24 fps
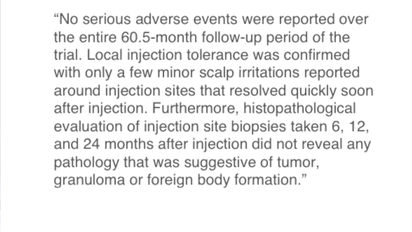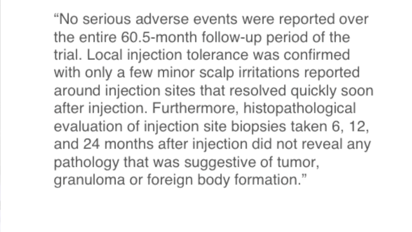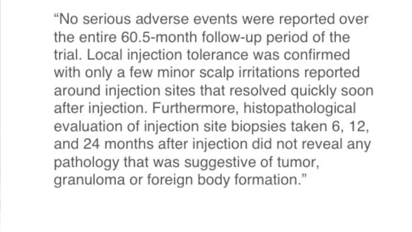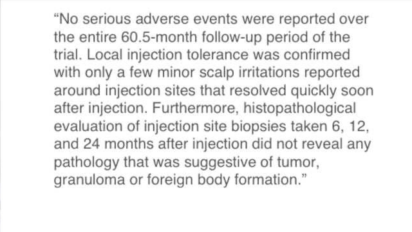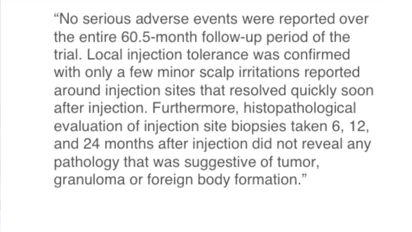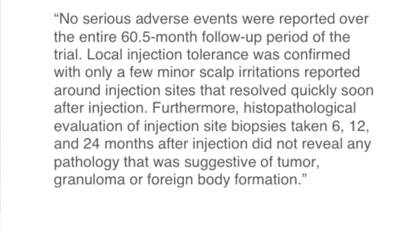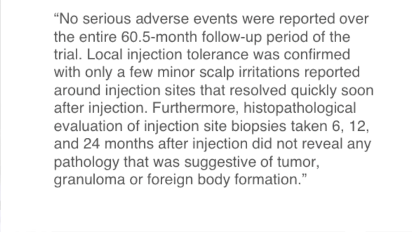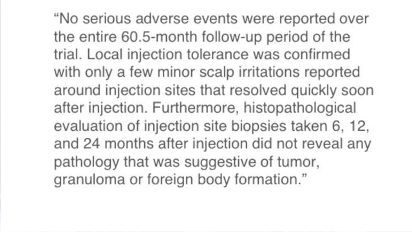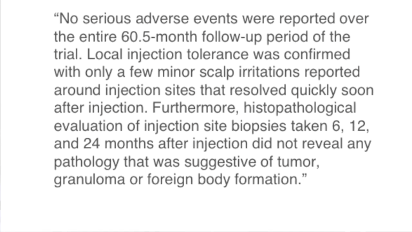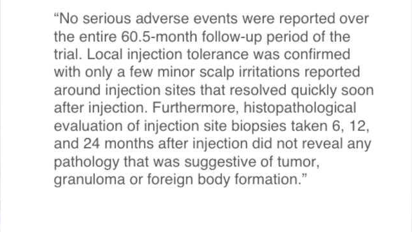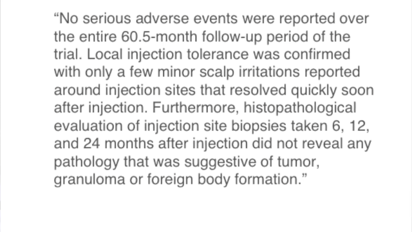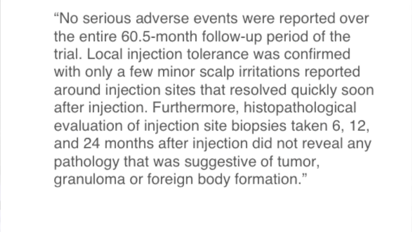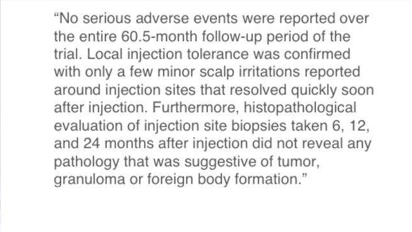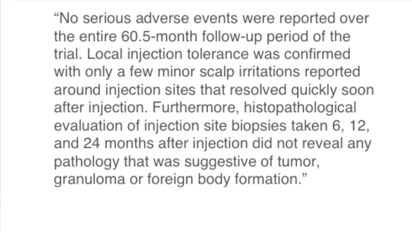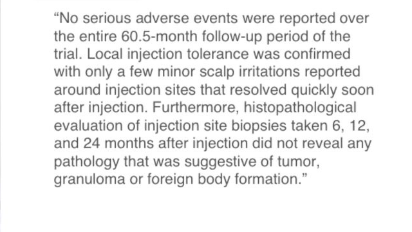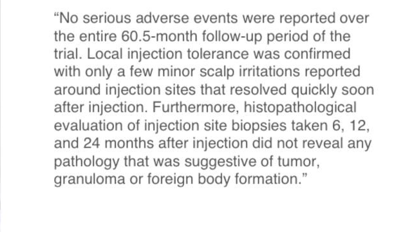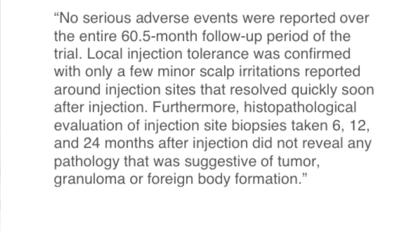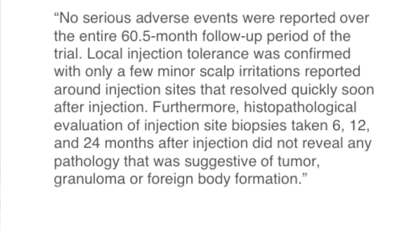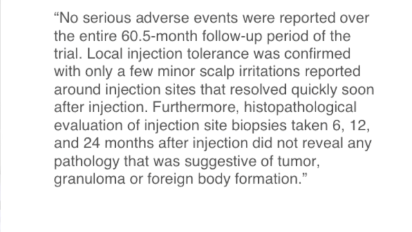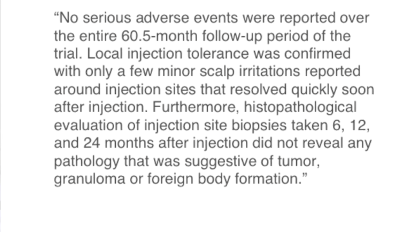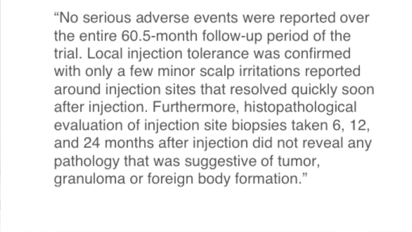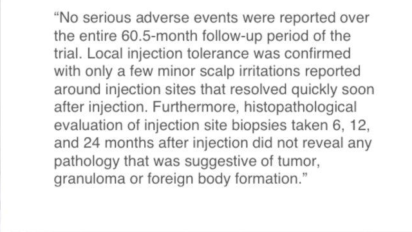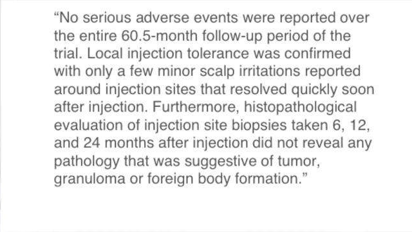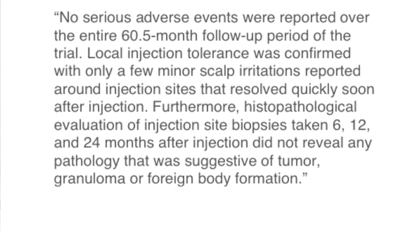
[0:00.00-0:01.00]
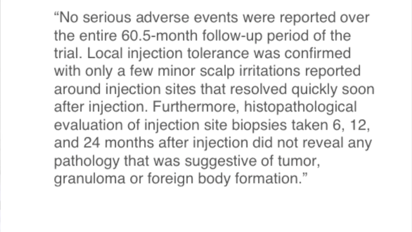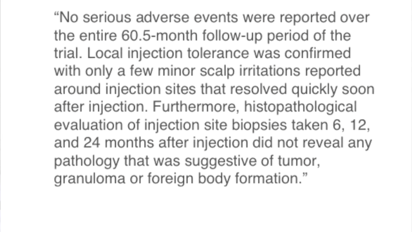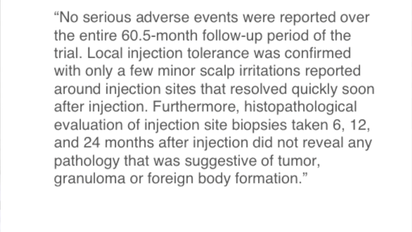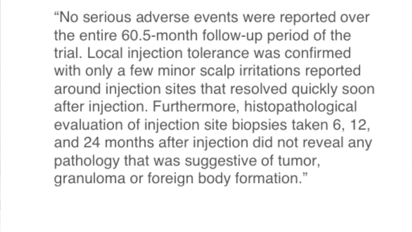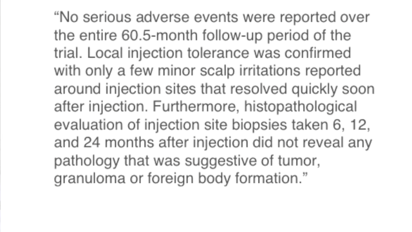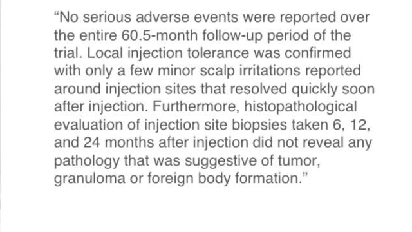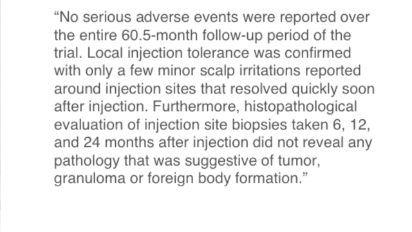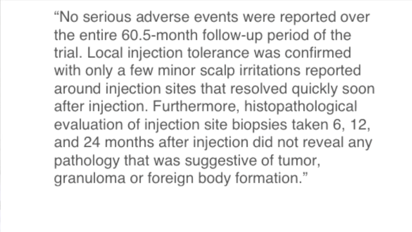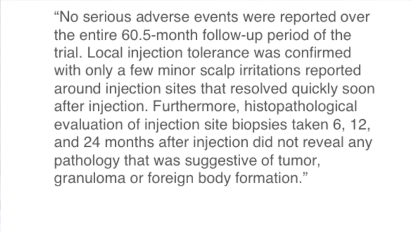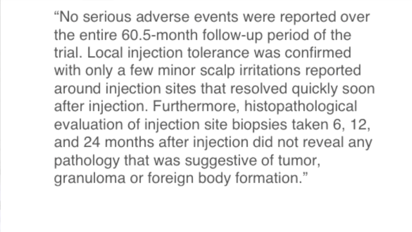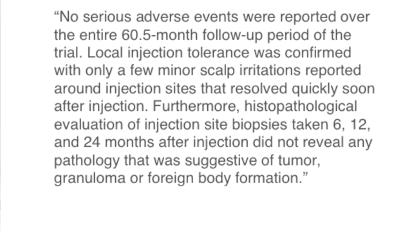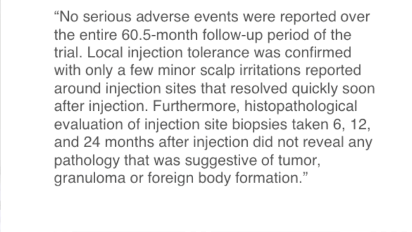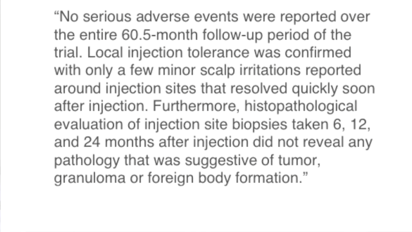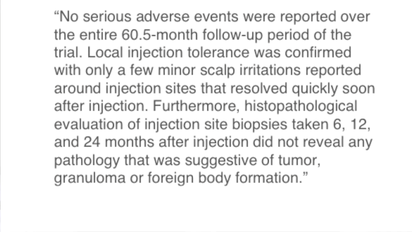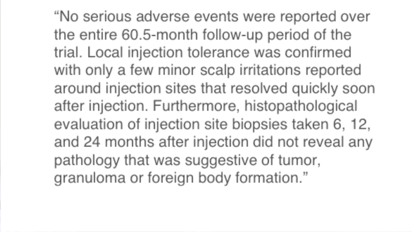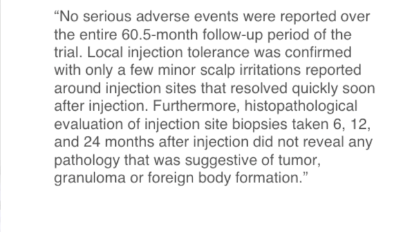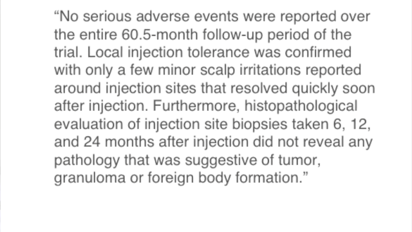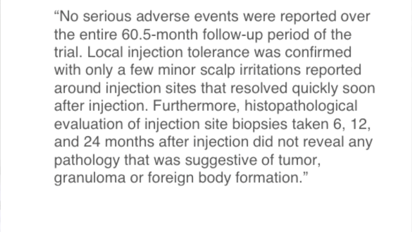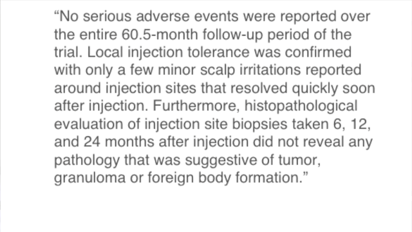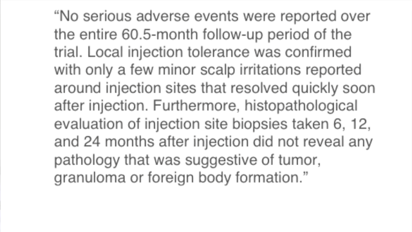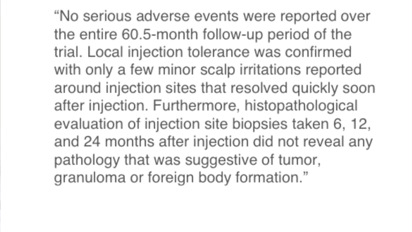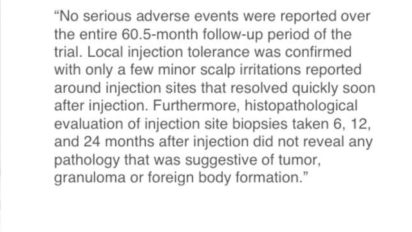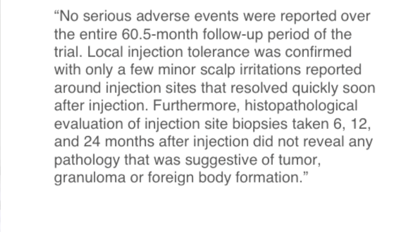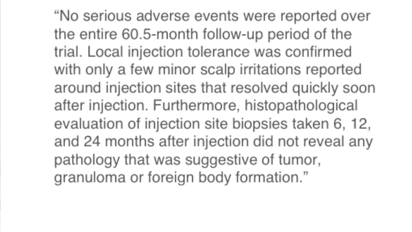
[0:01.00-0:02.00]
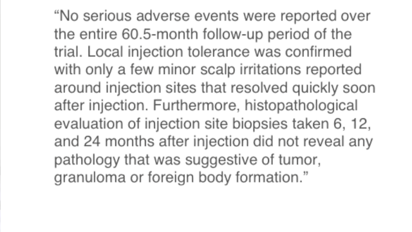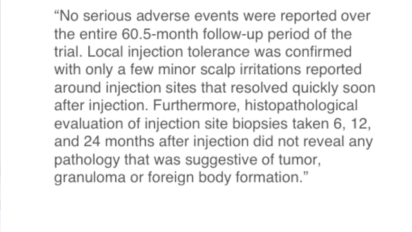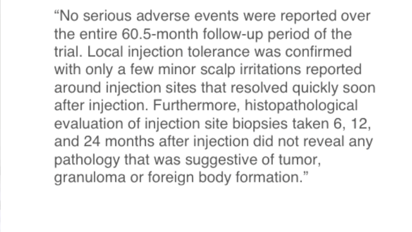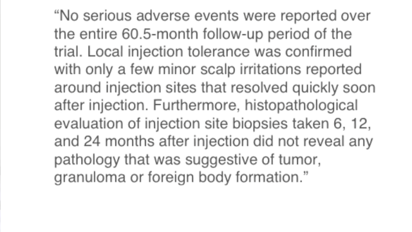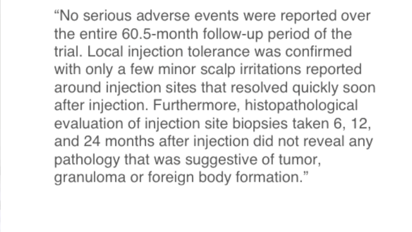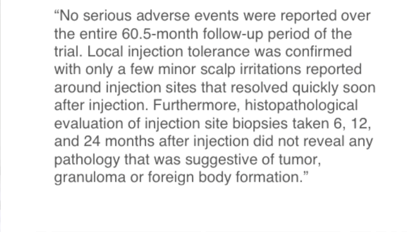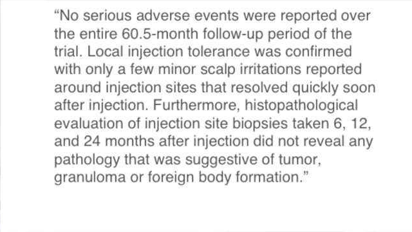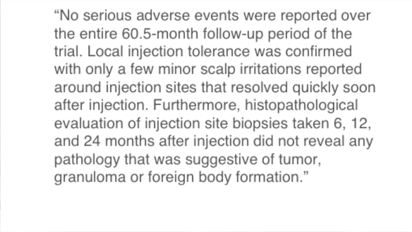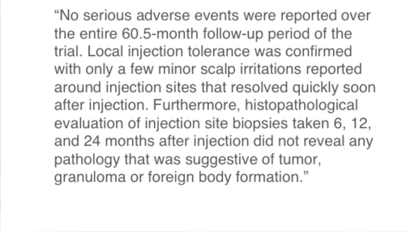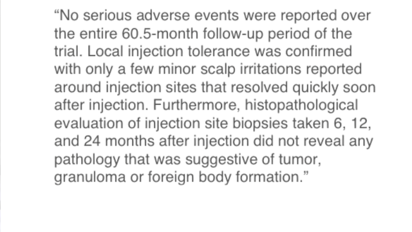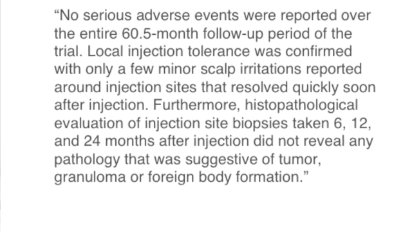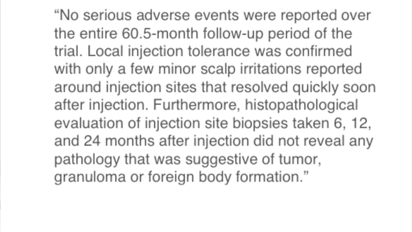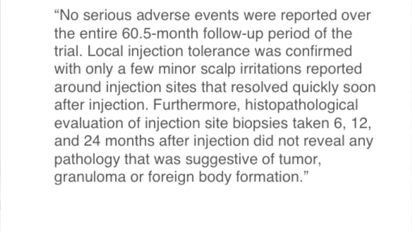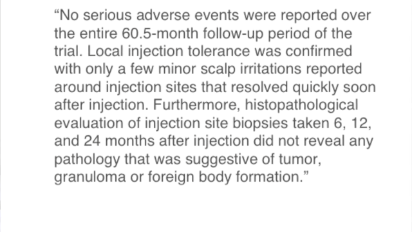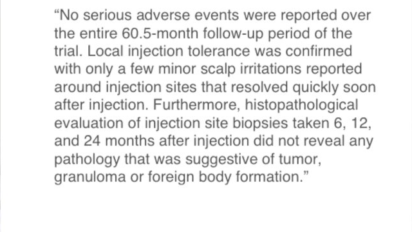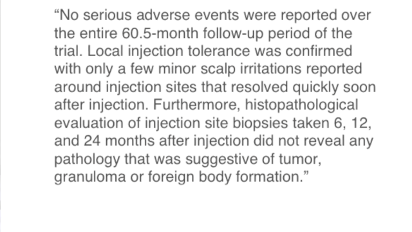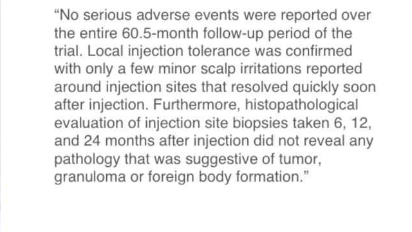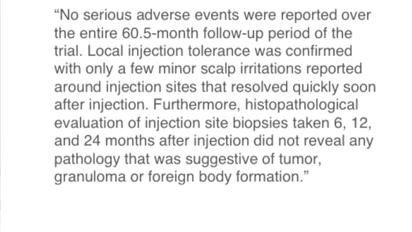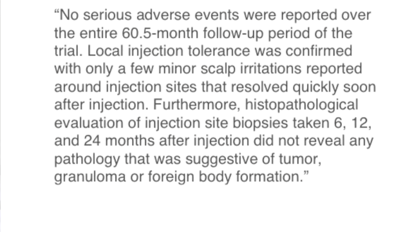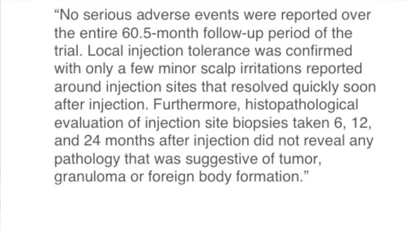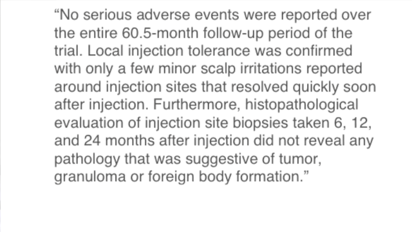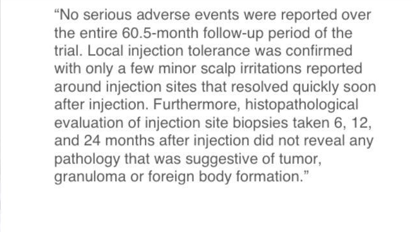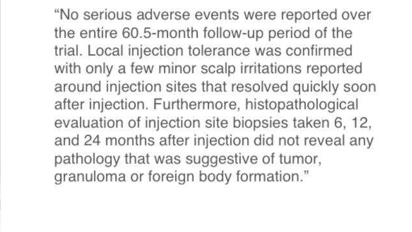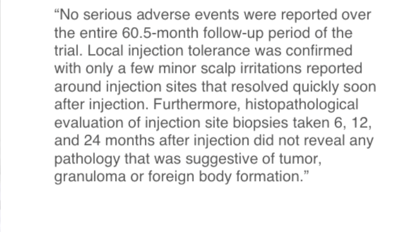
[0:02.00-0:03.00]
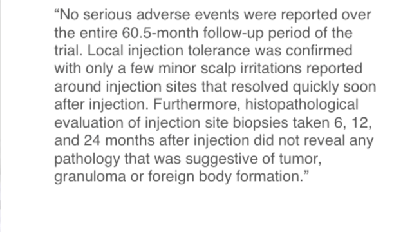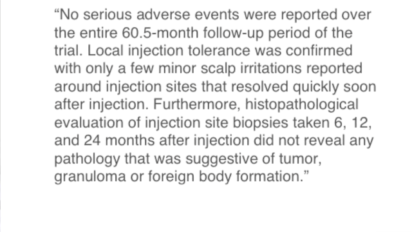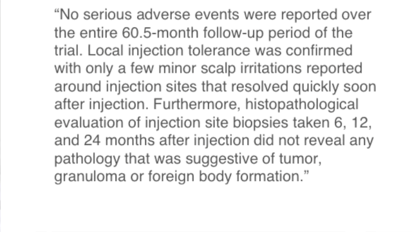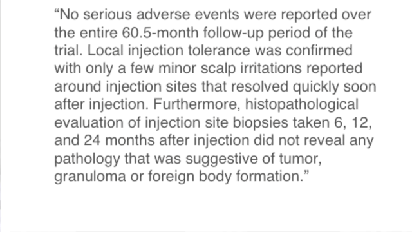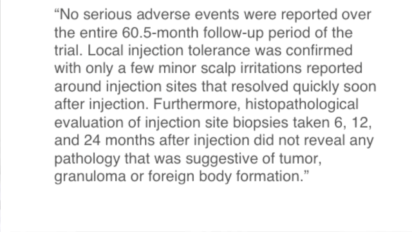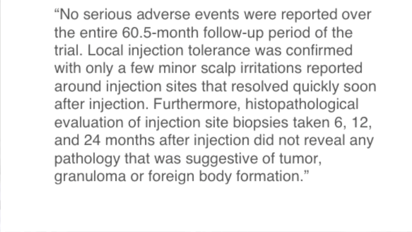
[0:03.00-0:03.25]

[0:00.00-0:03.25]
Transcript: Nobody's mouth can be seen.